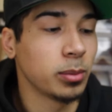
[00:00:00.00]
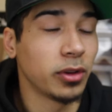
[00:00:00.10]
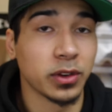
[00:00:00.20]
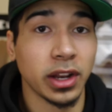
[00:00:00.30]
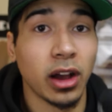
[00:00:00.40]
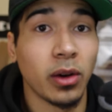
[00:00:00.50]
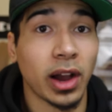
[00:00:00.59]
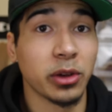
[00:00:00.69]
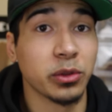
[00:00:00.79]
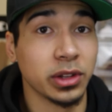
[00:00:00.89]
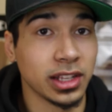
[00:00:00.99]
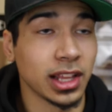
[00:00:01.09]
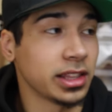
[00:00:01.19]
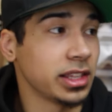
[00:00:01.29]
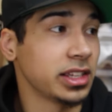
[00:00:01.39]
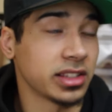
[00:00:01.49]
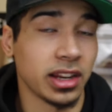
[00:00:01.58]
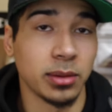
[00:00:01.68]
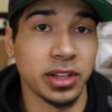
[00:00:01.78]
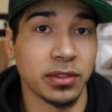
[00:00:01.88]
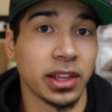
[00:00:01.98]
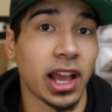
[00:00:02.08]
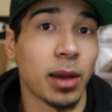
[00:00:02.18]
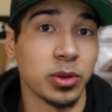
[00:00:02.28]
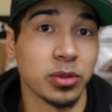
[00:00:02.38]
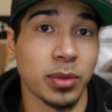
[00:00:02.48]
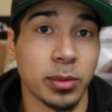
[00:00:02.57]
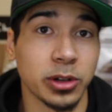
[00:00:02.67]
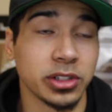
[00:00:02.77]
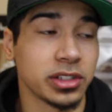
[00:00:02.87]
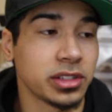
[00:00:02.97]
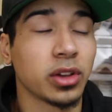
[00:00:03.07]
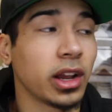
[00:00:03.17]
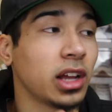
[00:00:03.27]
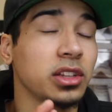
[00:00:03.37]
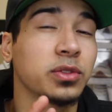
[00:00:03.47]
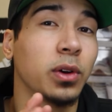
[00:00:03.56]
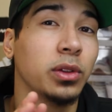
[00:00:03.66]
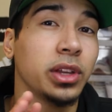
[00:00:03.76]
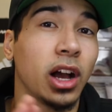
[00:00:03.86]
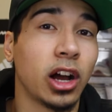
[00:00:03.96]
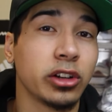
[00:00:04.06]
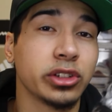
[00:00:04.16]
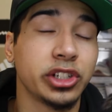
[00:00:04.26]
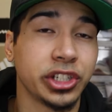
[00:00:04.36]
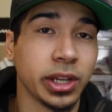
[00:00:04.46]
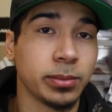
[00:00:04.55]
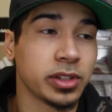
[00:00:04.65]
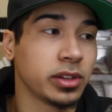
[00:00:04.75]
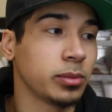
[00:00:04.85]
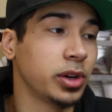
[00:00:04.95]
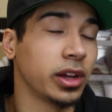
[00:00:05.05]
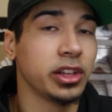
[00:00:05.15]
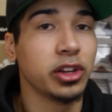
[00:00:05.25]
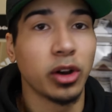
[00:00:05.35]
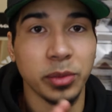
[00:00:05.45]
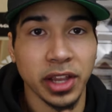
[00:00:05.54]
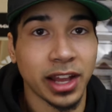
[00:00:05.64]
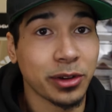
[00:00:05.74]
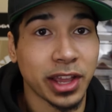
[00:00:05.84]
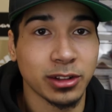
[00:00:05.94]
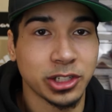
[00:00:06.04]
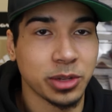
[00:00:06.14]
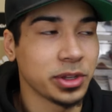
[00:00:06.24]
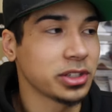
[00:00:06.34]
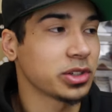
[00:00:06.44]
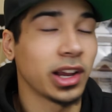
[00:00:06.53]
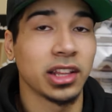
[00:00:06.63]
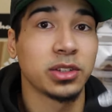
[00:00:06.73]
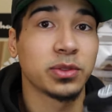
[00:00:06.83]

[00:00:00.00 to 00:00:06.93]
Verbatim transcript: But for now, I really like these, and I'm definitely happy with my purchase. So I got these for only one hundred dollars shipped, but you know me, I don't count shipping, so I got